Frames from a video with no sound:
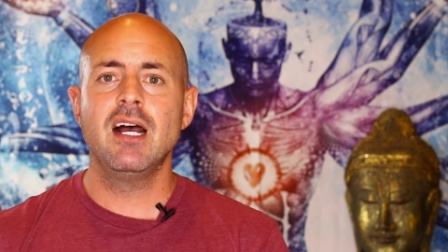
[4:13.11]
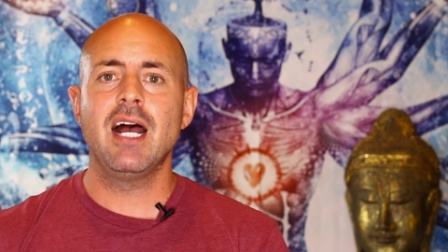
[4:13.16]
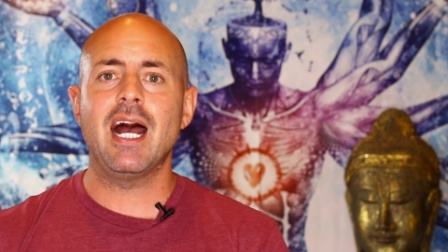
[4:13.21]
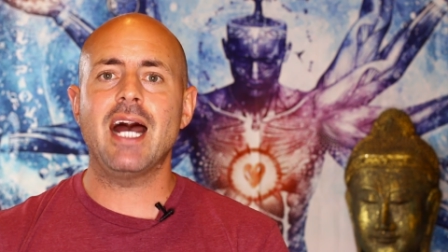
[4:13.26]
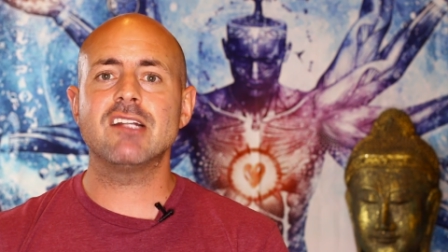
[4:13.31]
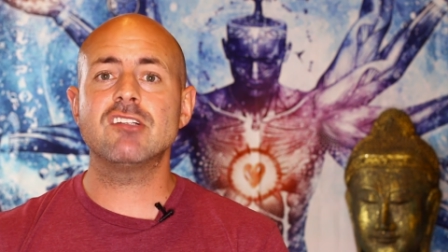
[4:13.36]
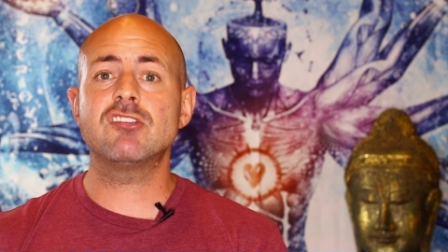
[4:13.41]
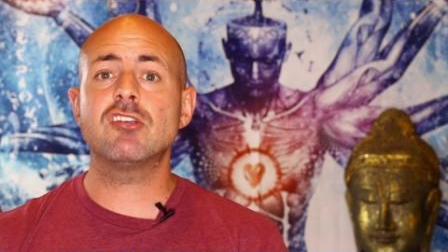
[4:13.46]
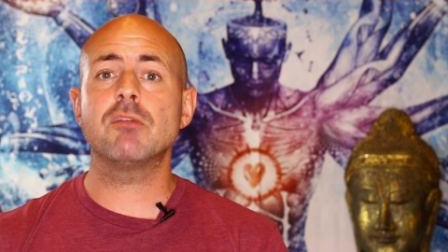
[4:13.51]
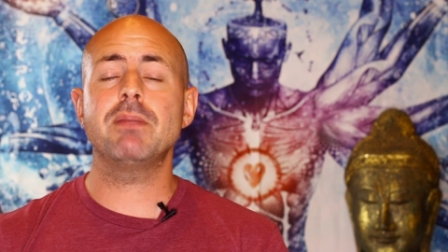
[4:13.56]

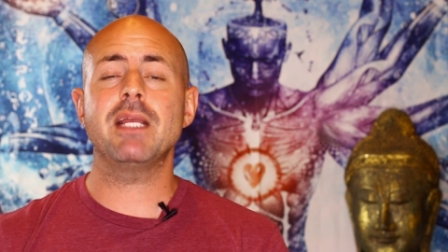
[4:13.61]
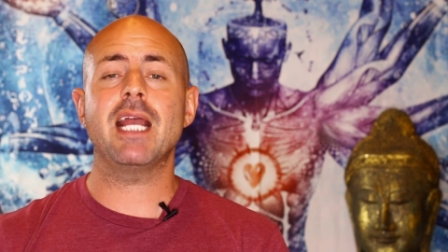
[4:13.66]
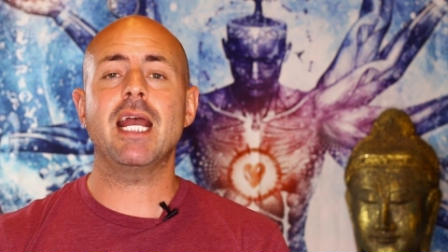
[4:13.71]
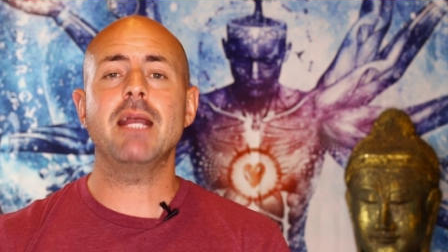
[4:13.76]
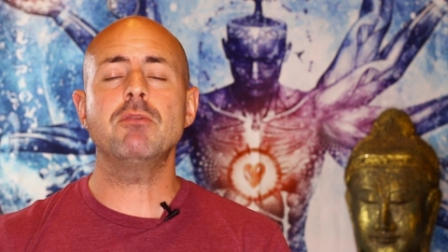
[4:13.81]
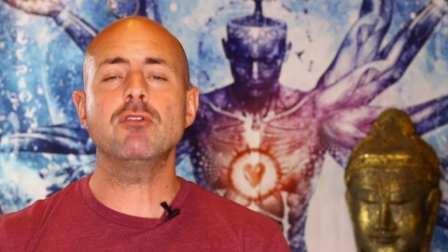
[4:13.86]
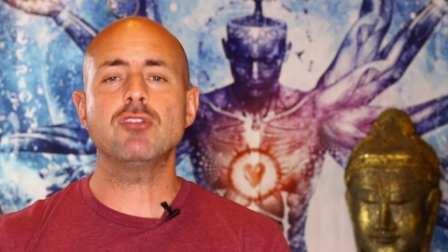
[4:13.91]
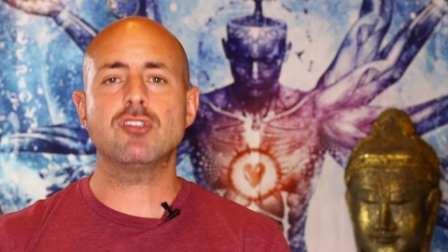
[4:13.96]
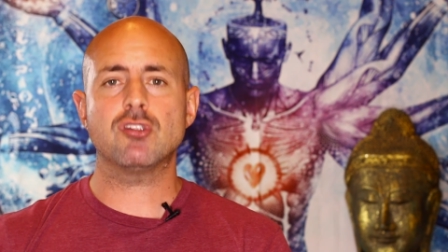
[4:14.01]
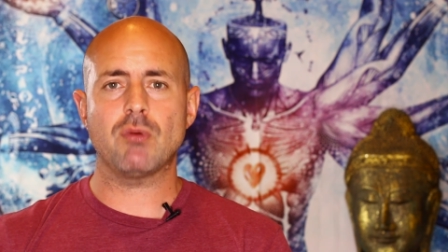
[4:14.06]
and to be
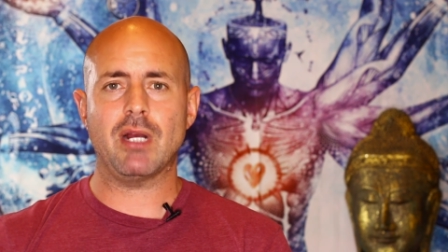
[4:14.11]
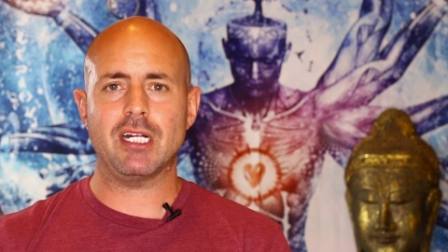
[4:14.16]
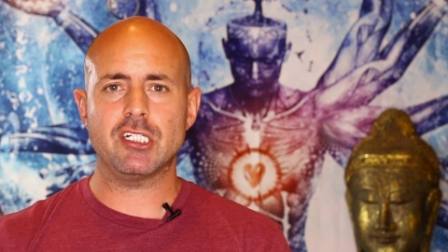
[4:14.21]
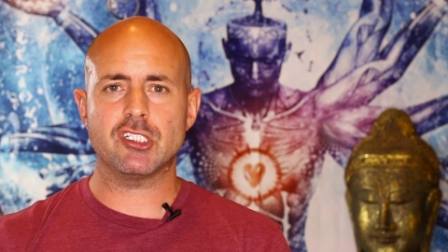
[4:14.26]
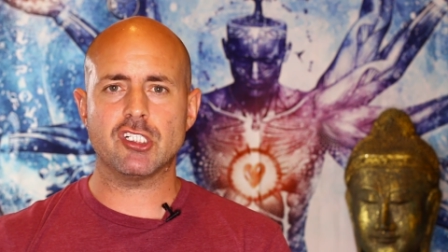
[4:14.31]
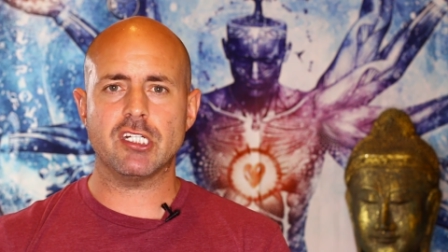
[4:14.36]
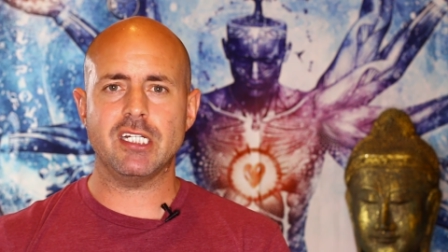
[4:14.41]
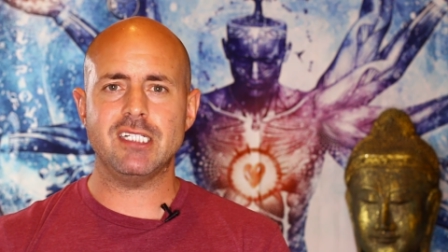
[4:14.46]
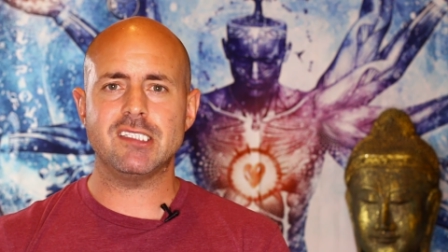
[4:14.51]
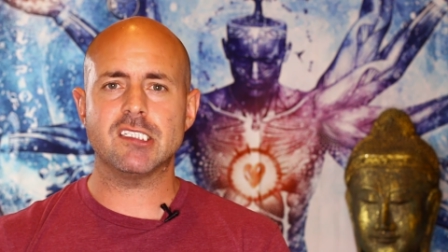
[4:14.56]
able to
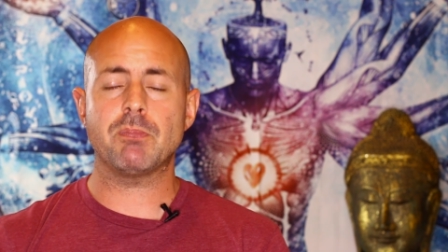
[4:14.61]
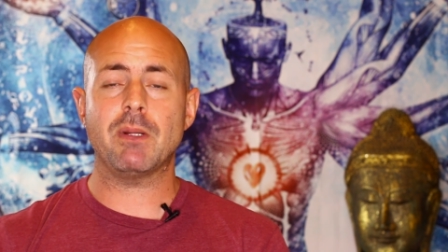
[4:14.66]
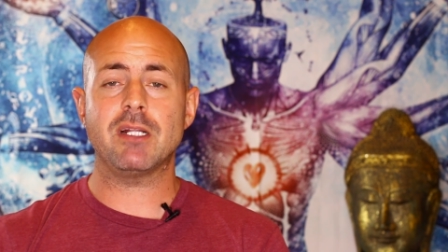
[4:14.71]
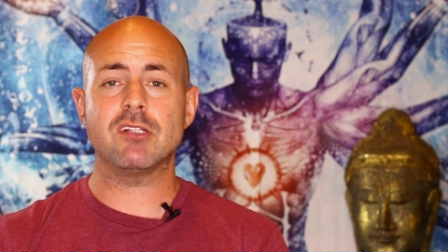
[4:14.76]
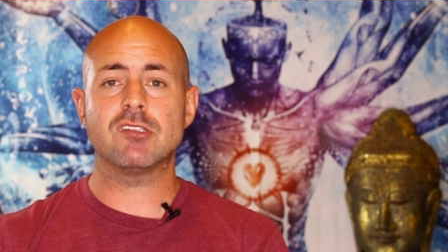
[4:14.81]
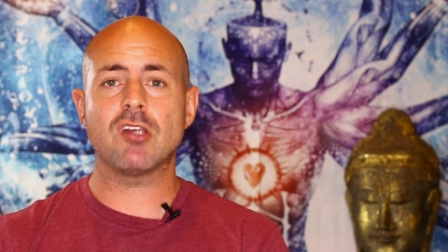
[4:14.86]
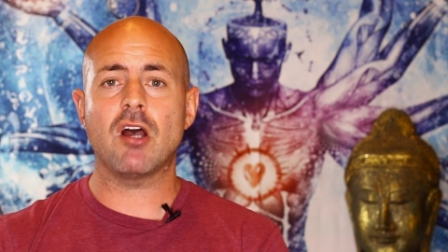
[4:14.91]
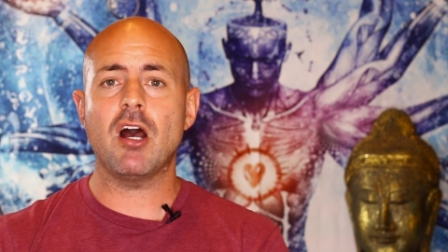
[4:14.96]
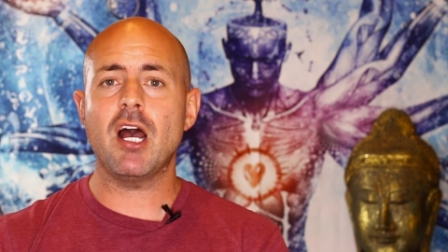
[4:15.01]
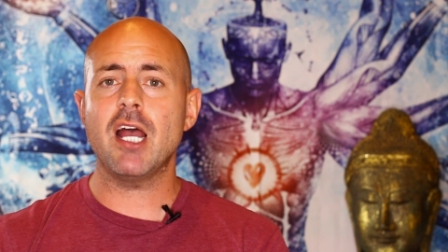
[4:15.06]
actually
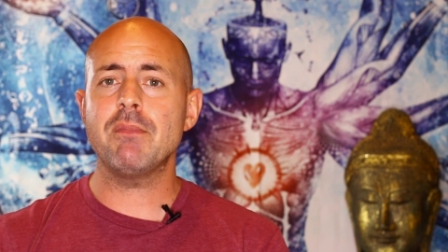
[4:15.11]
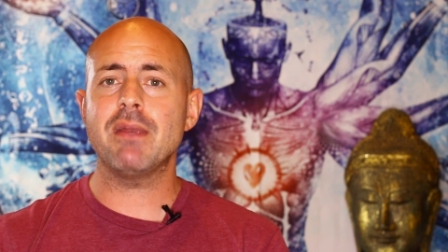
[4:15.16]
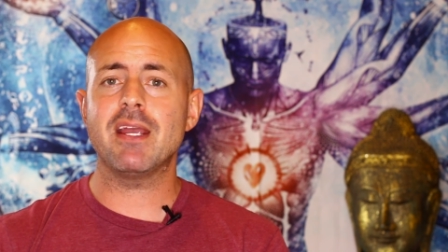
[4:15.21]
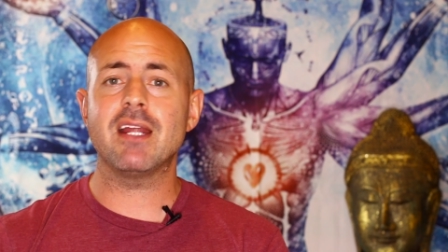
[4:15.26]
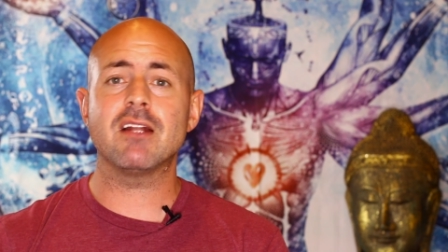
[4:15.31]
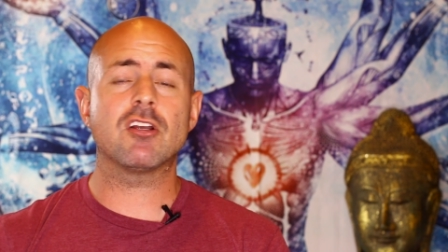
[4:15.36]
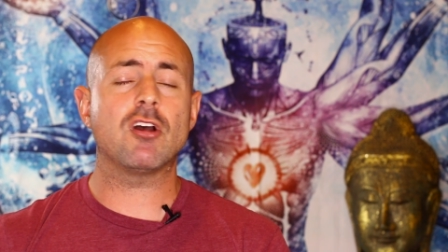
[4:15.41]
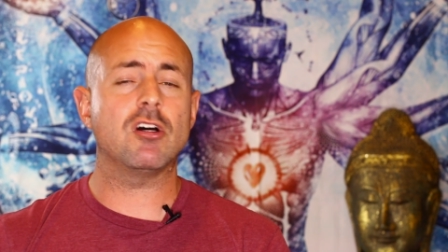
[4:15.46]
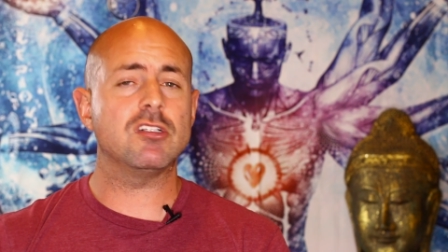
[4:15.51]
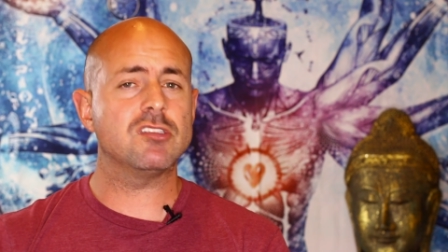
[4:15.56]
spend time
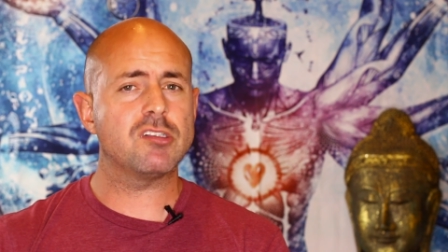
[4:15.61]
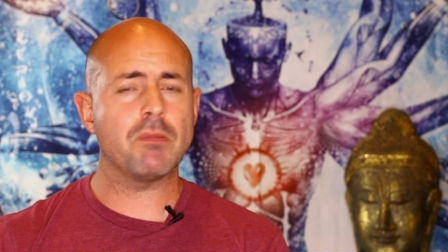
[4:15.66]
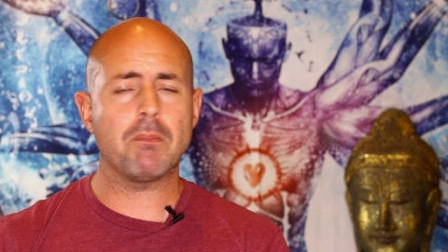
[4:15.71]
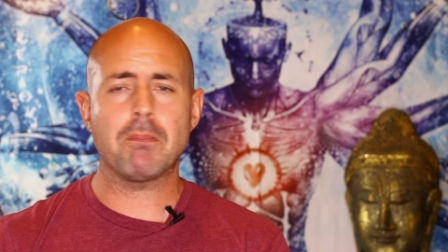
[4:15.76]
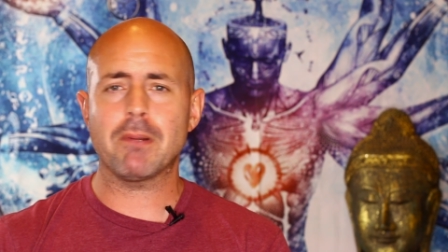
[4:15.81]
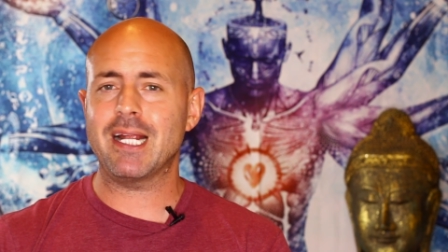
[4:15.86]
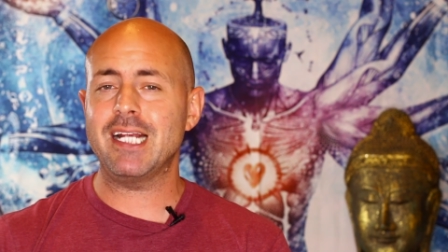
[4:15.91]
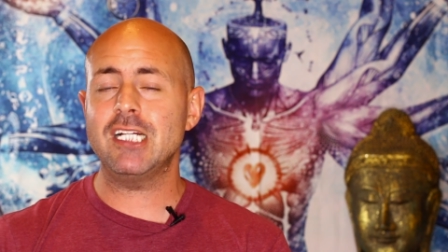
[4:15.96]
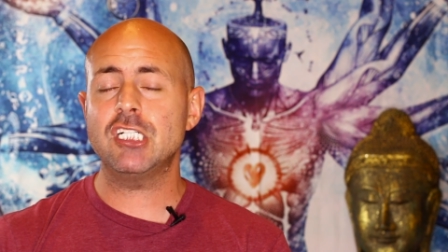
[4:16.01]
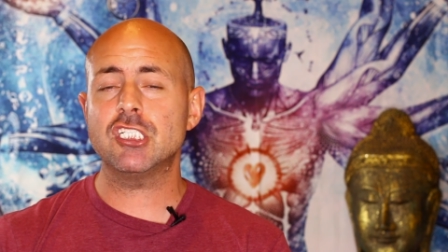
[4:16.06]
in
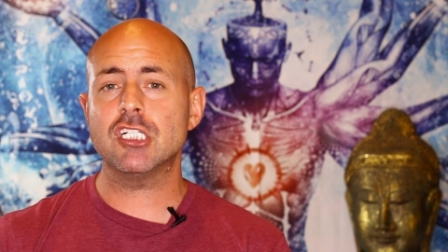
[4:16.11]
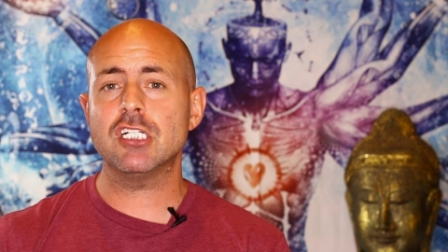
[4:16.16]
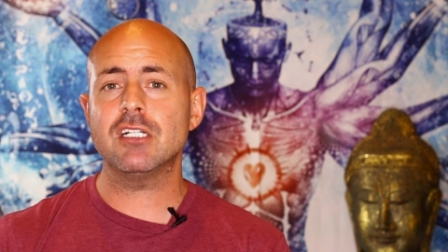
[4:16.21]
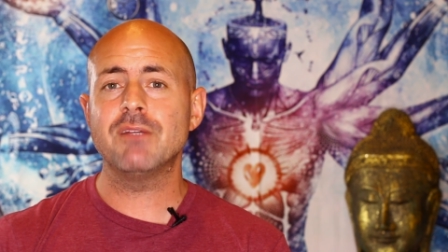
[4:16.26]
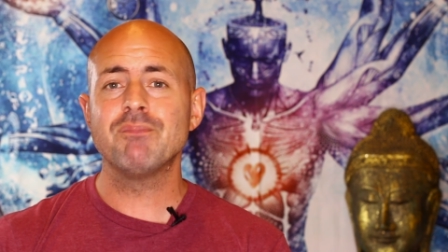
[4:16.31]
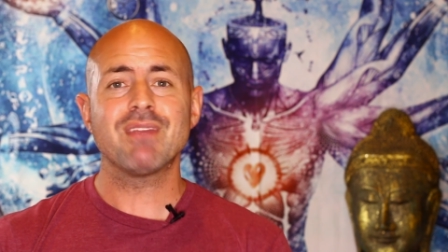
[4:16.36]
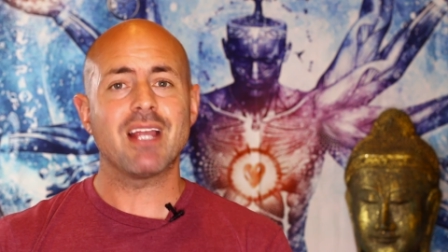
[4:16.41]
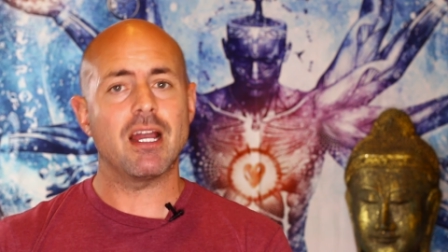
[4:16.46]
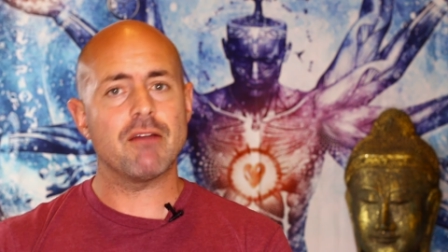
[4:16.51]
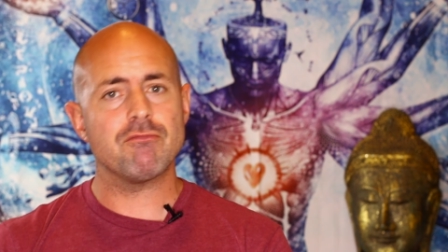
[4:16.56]
contemplation
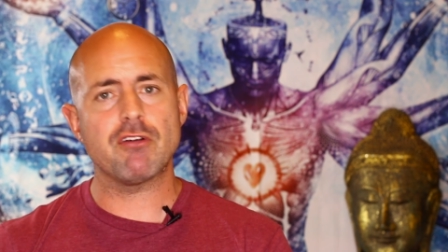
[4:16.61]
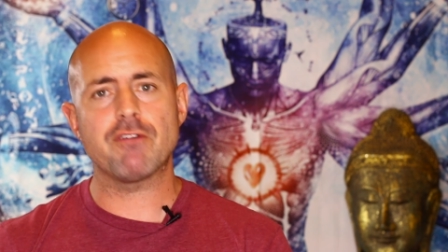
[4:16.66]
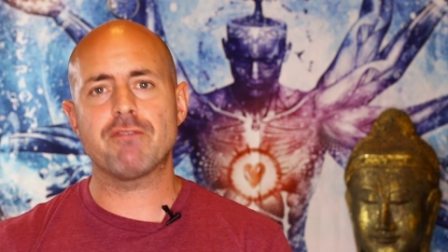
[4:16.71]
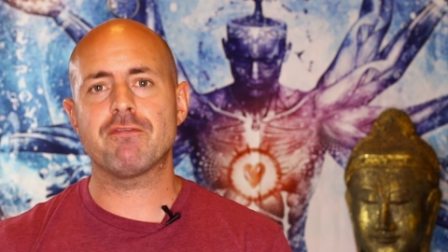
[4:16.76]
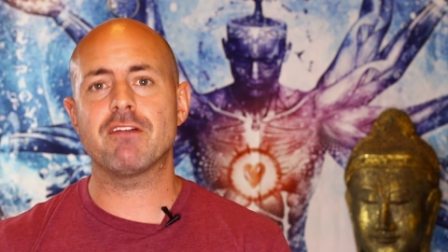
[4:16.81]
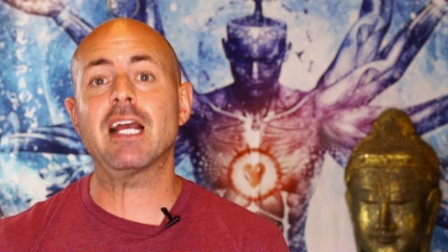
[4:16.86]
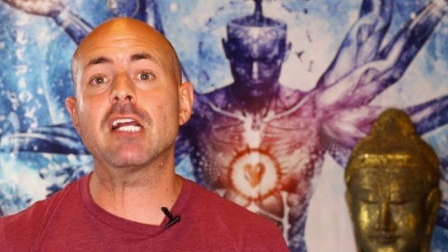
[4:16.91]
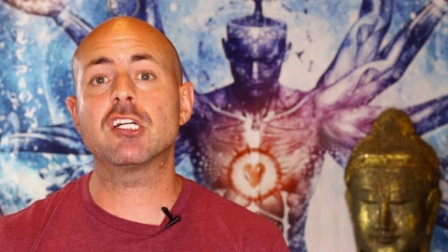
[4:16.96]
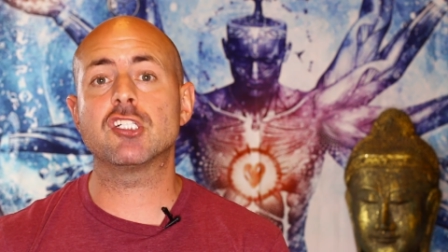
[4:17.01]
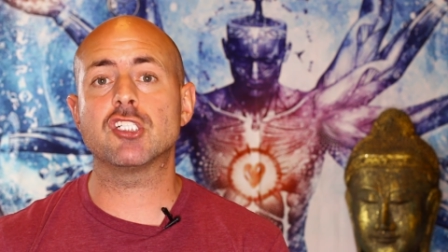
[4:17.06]
and
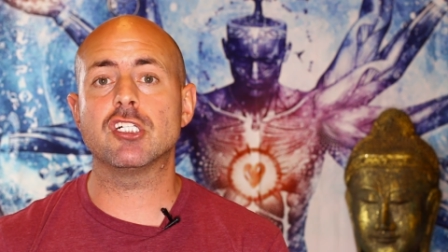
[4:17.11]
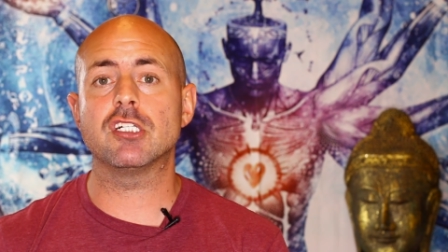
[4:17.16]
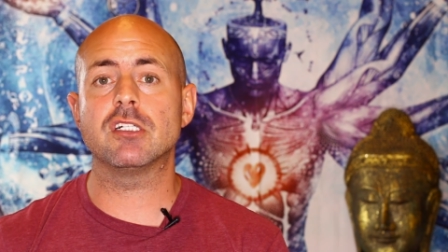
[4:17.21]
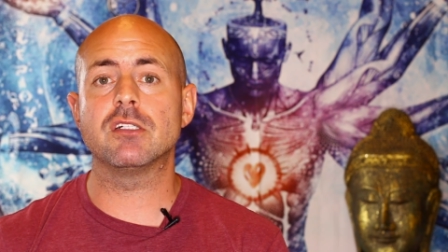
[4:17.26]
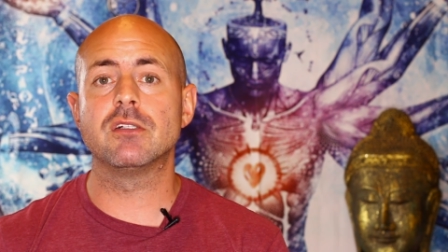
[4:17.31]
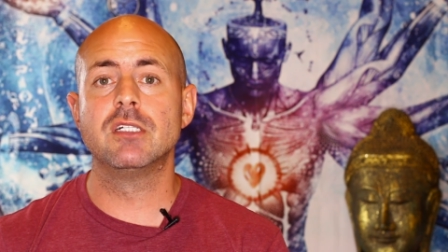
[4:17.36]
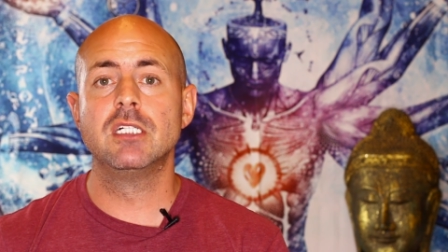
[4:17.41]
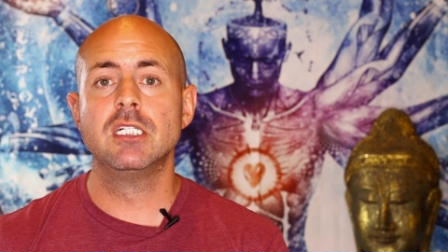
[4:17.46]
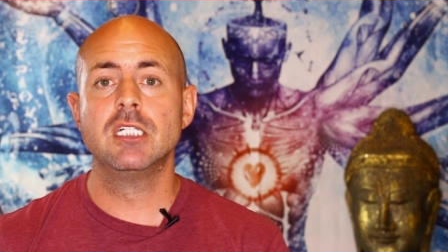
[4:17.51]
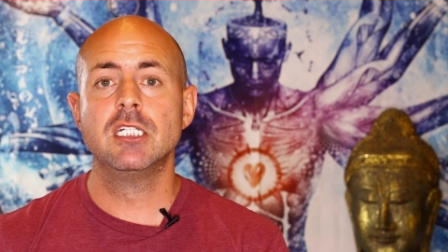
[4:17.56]

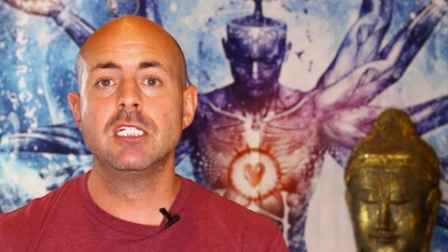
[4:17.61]
reflection.